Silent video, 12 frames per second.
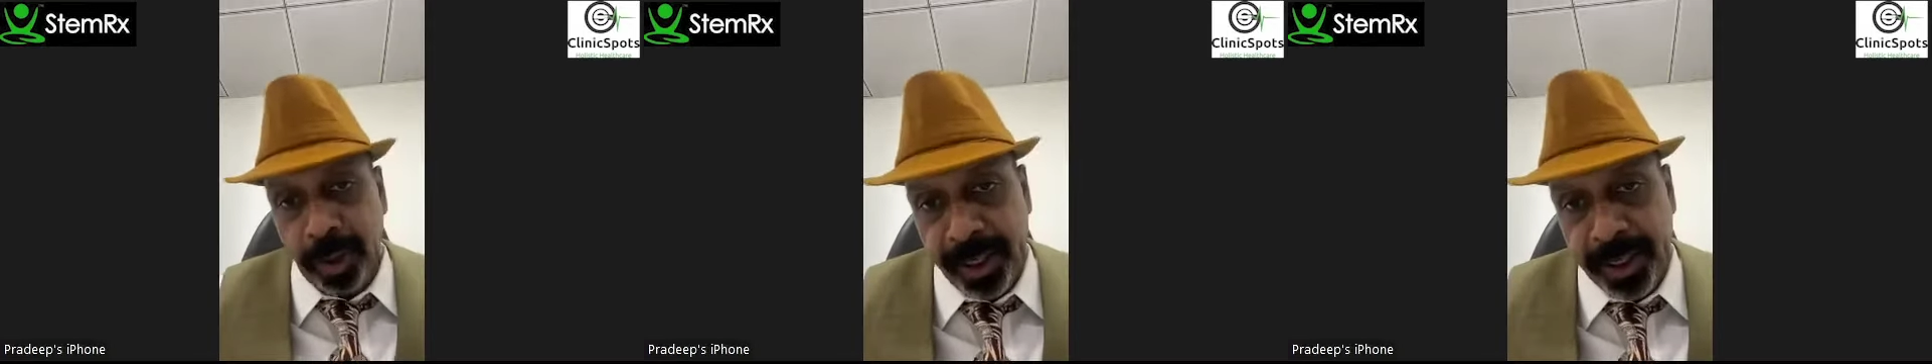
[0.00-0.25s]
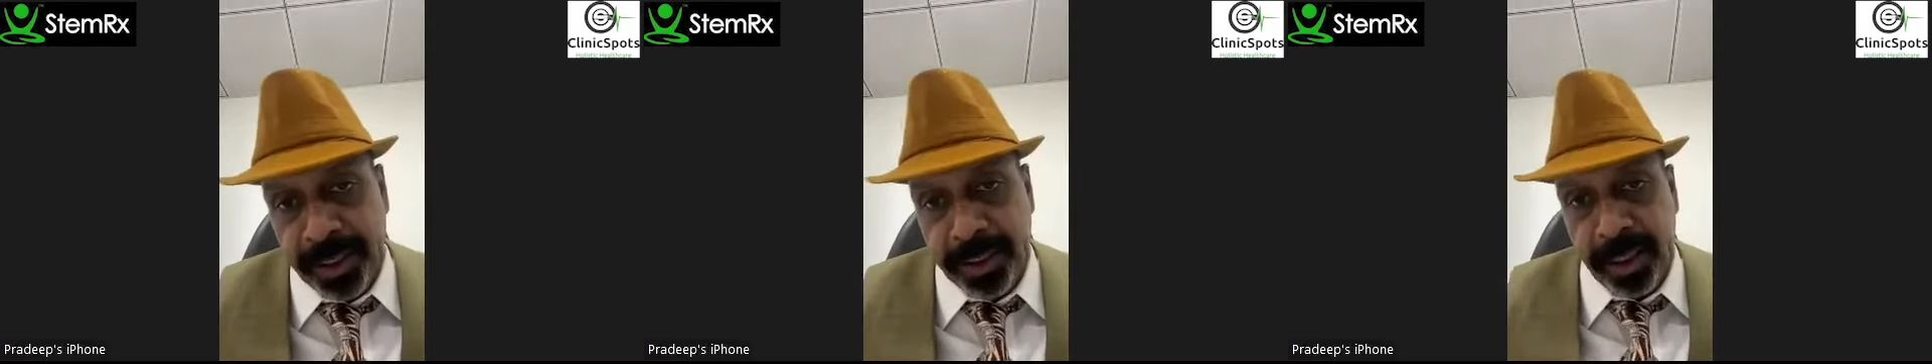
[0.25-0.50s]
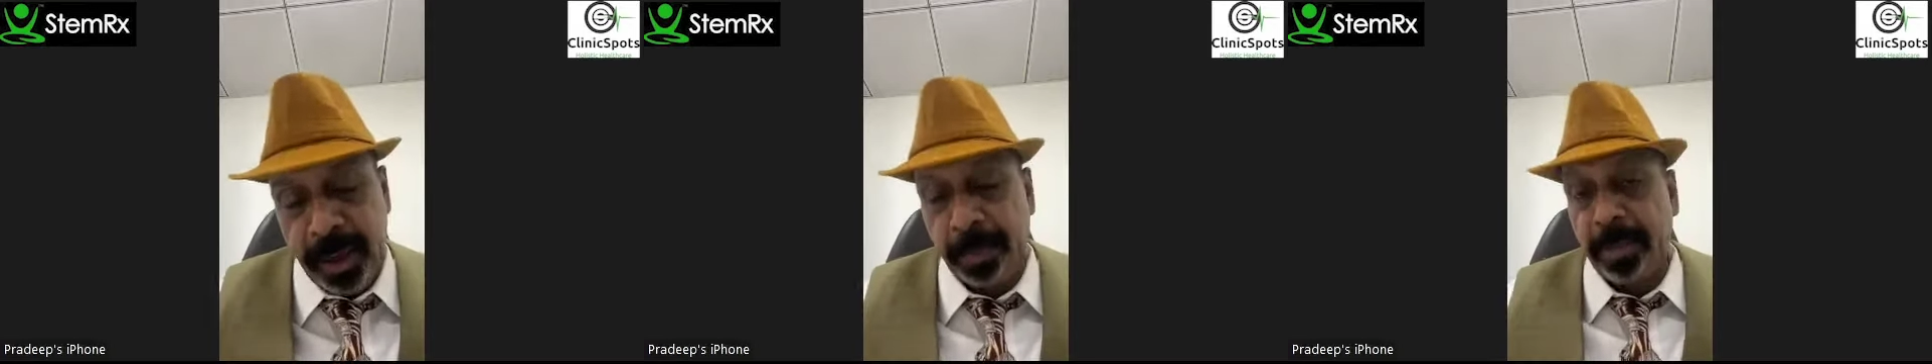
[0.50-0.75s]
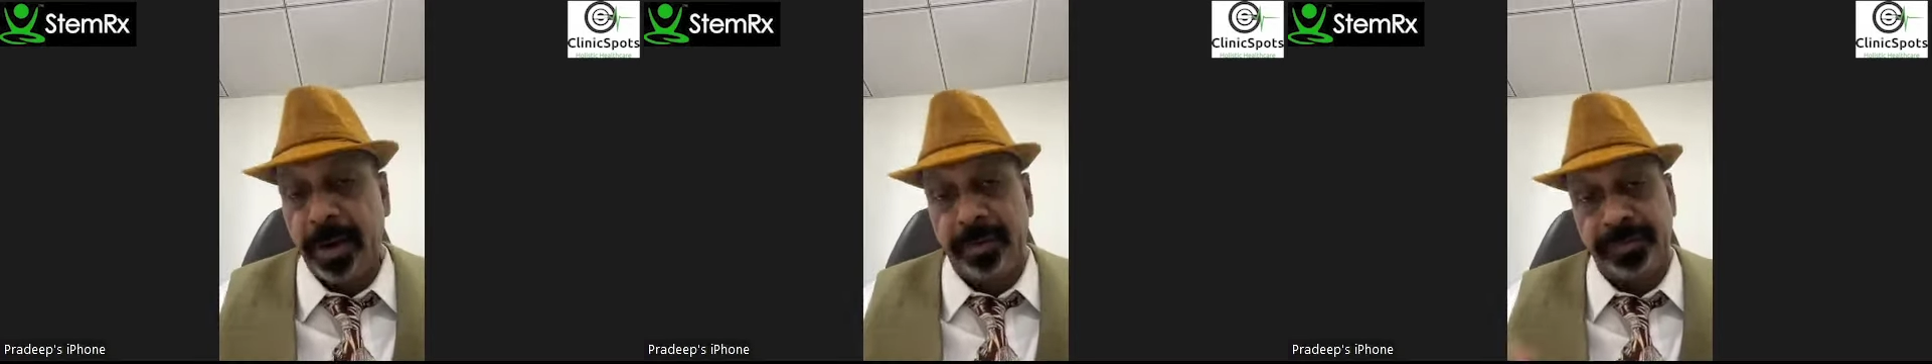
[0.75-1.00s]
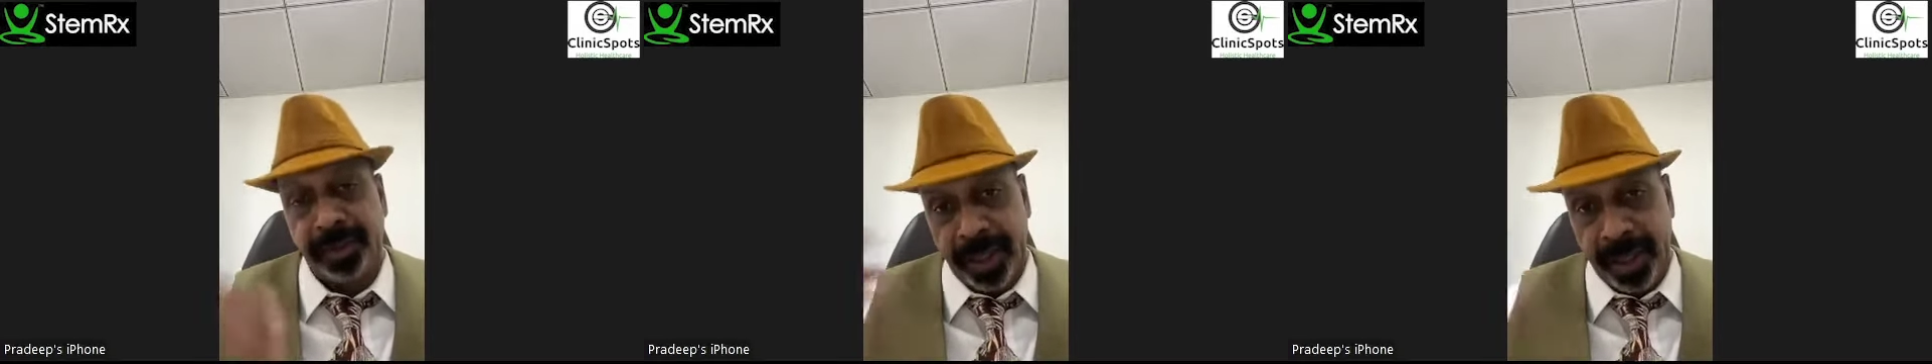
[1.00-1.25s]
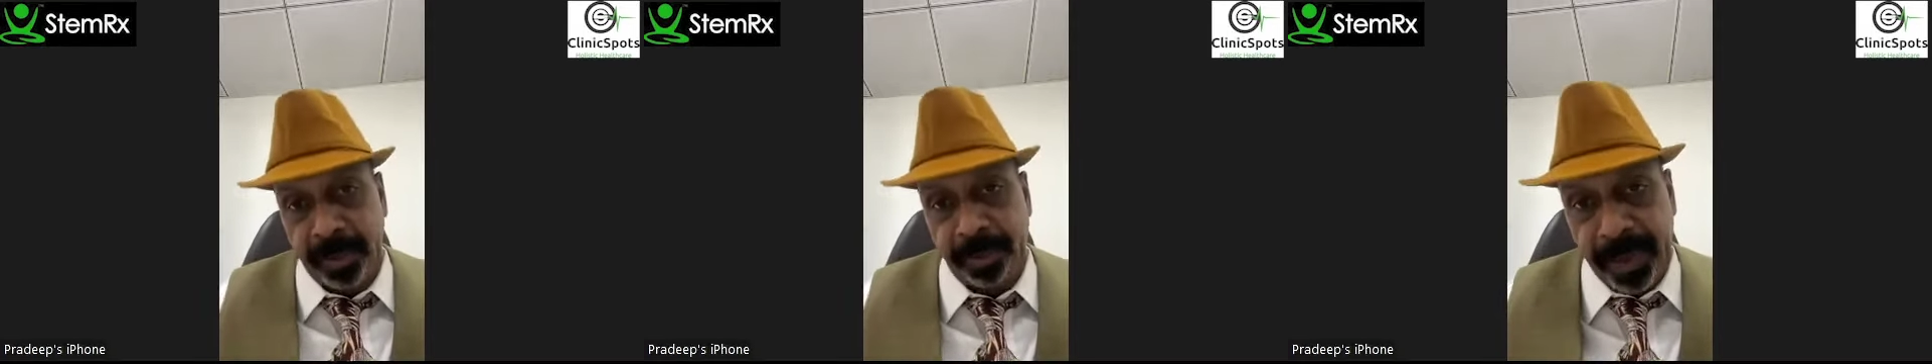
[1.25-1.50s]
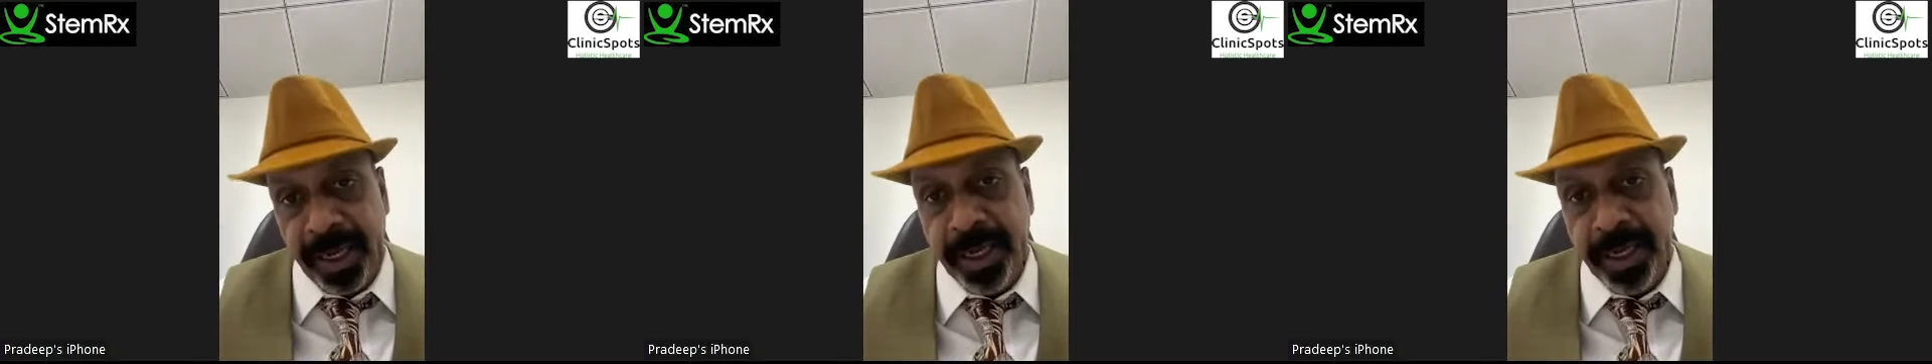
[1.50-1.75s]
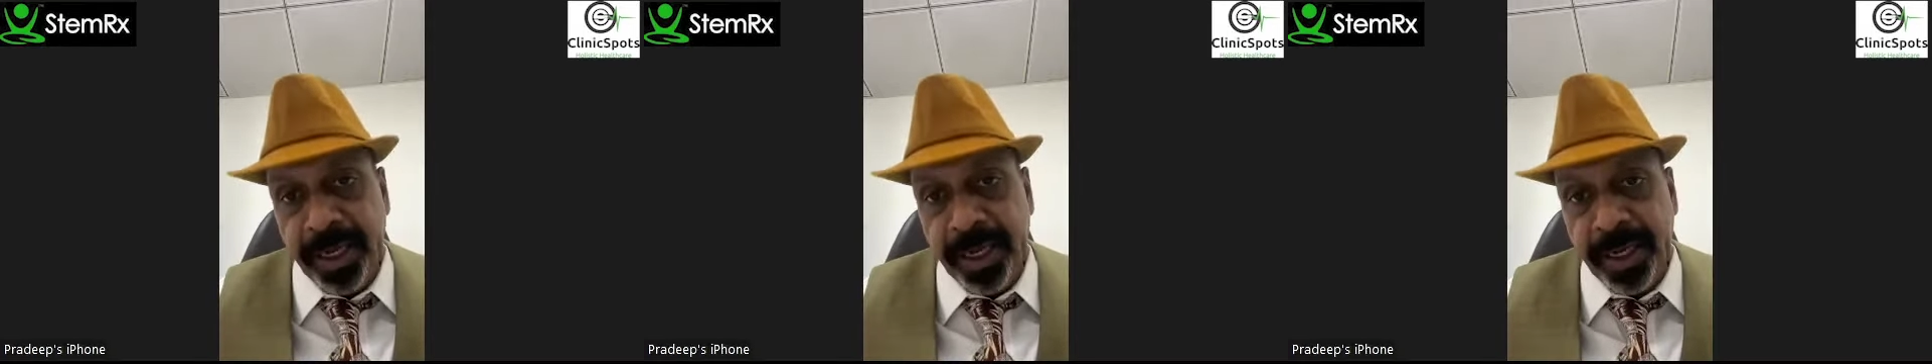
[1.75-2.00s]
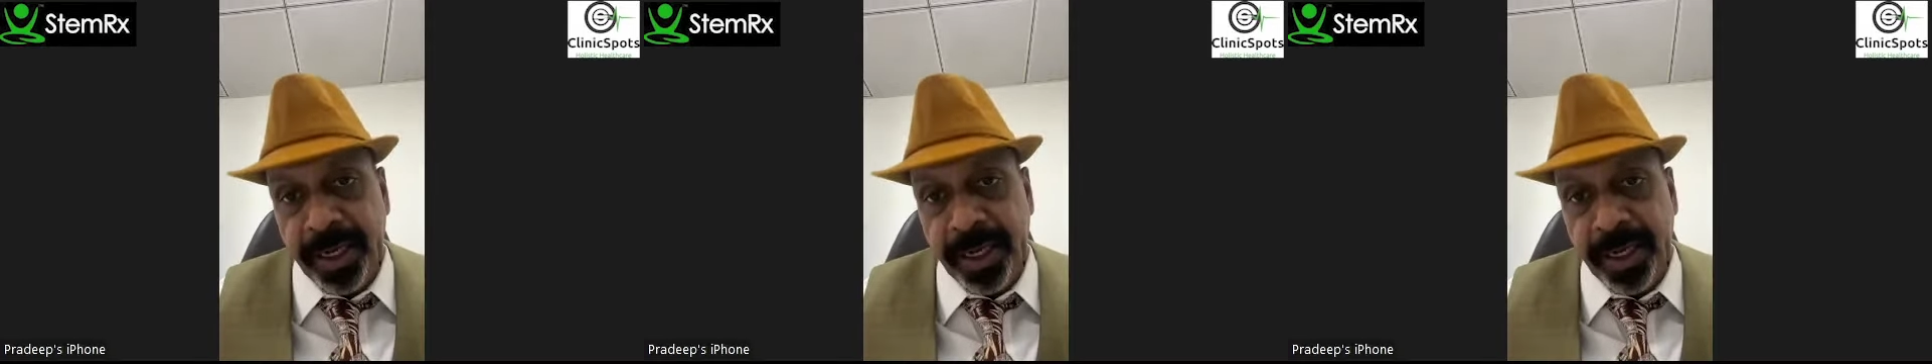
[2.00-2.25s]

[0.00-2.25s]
of cytokines, number of therapies